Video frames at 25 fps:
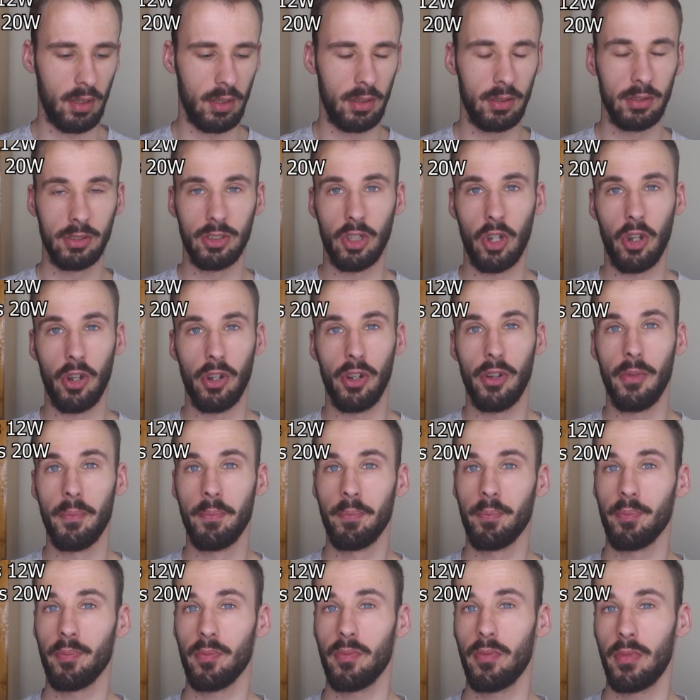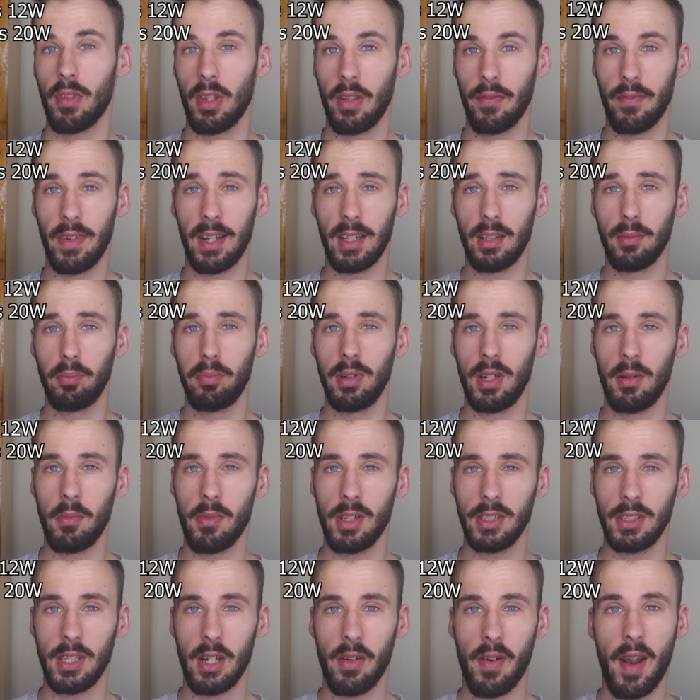So that's pretty
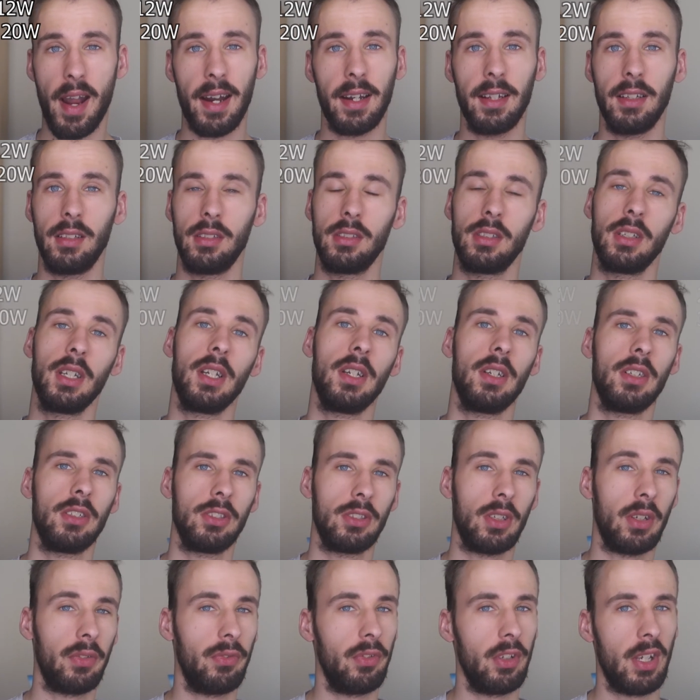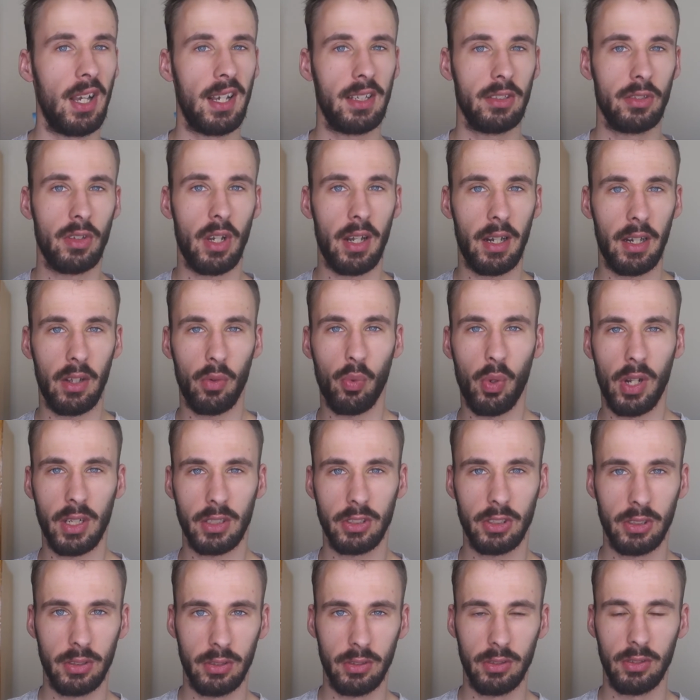much how that is. So if you guys got any
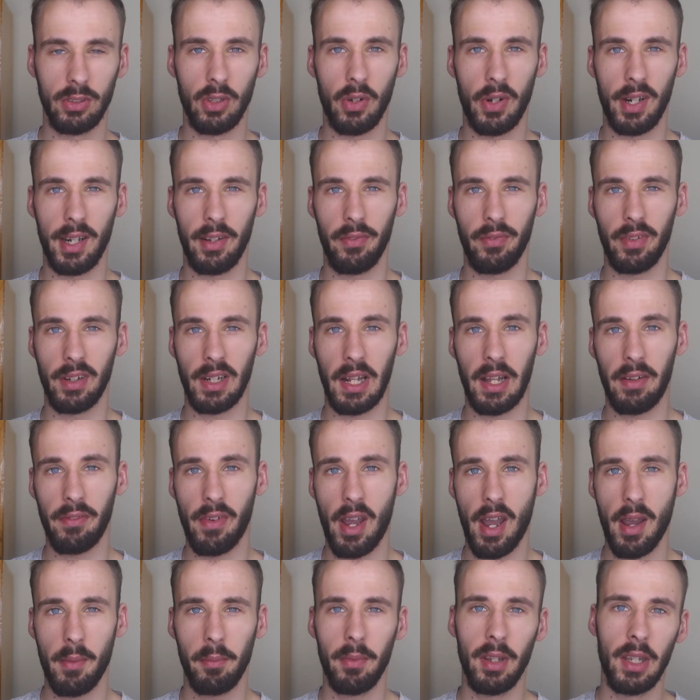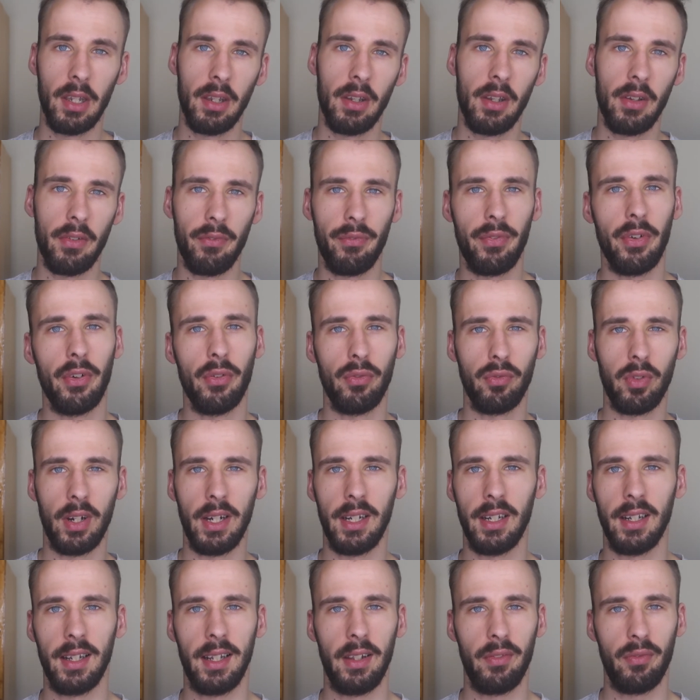questions or anything like that, feel free
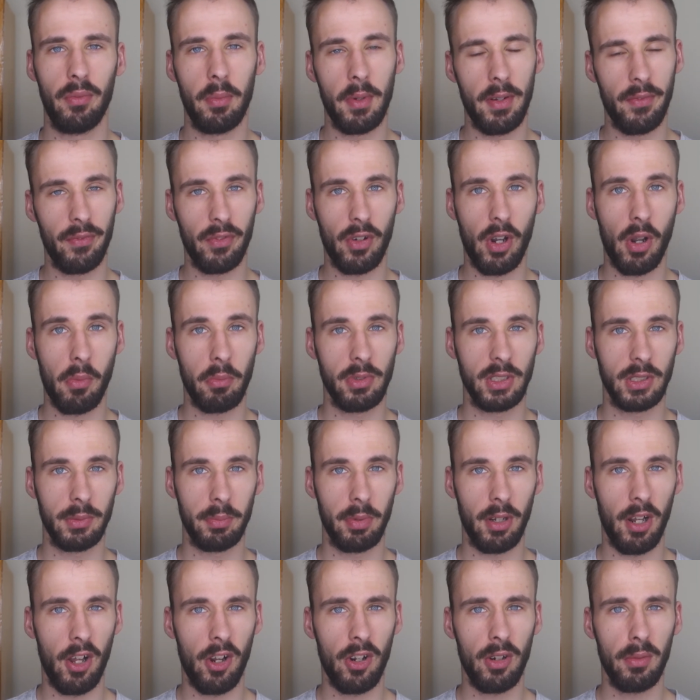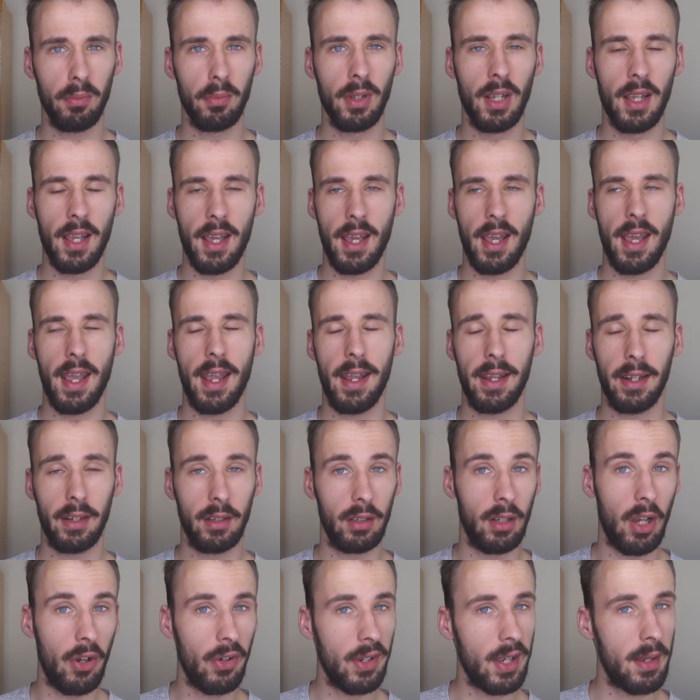to leave them in the comments below, and
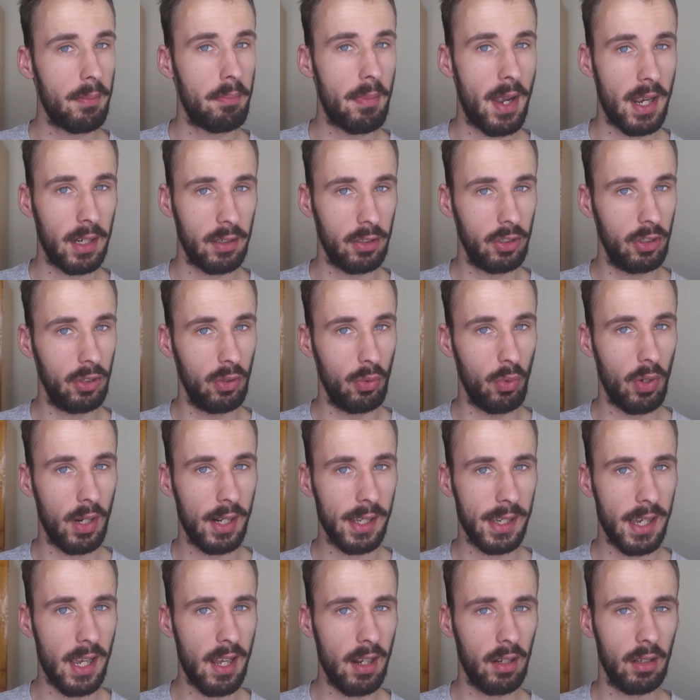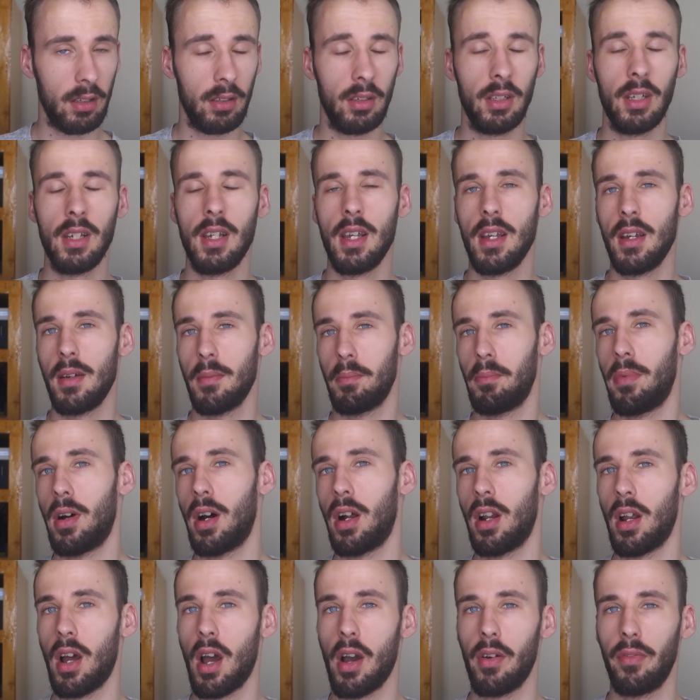I'll get back to you when I can.
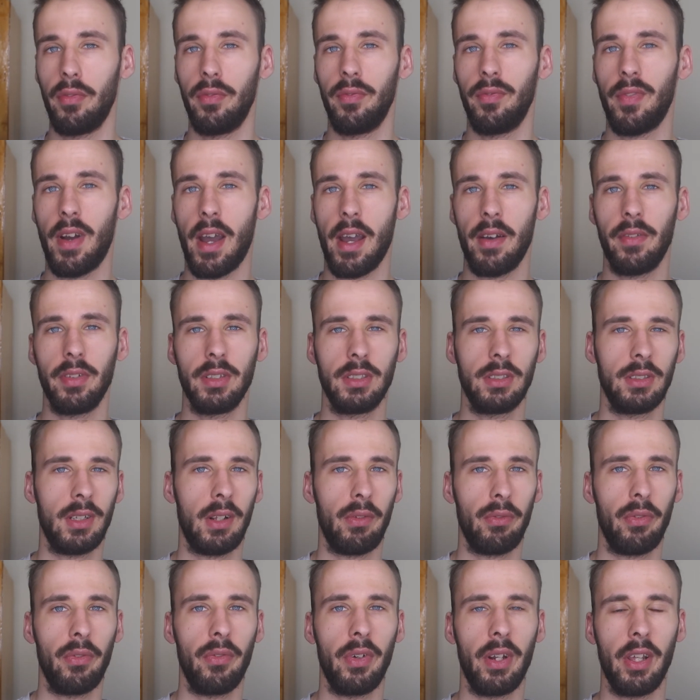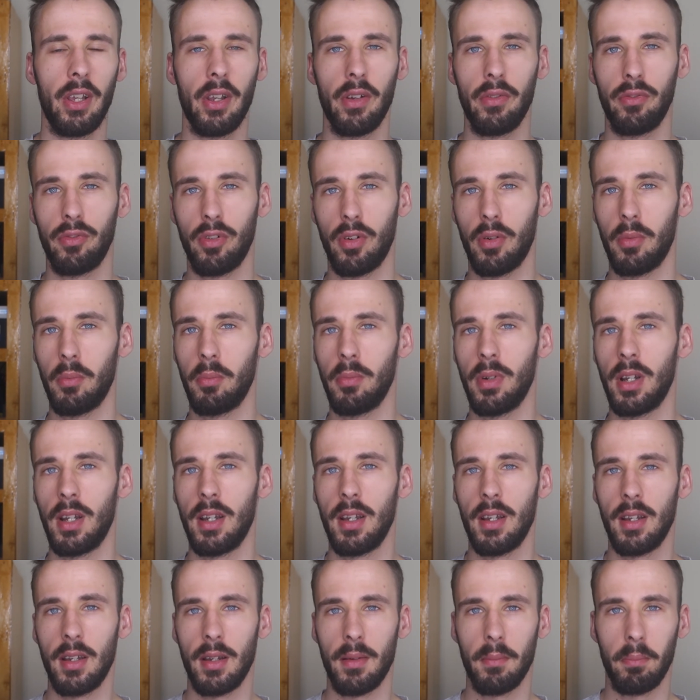But other than that, there's another video from
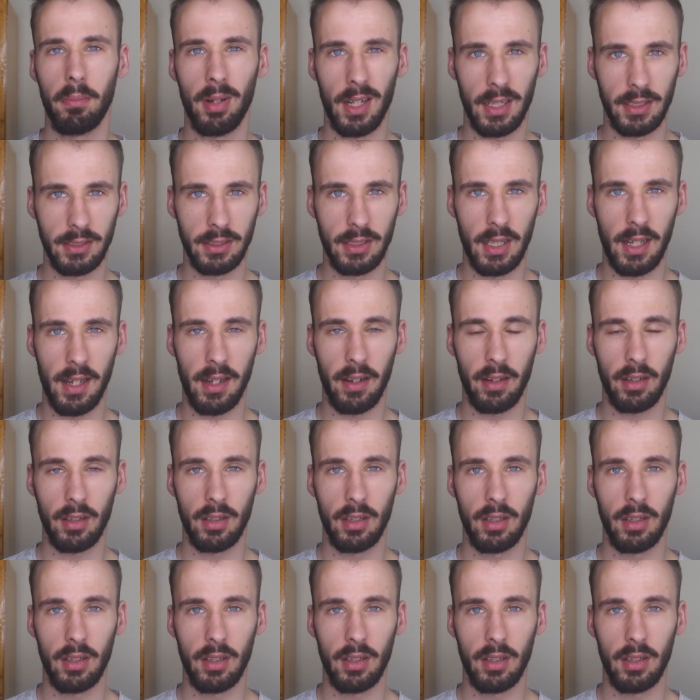BlazeTech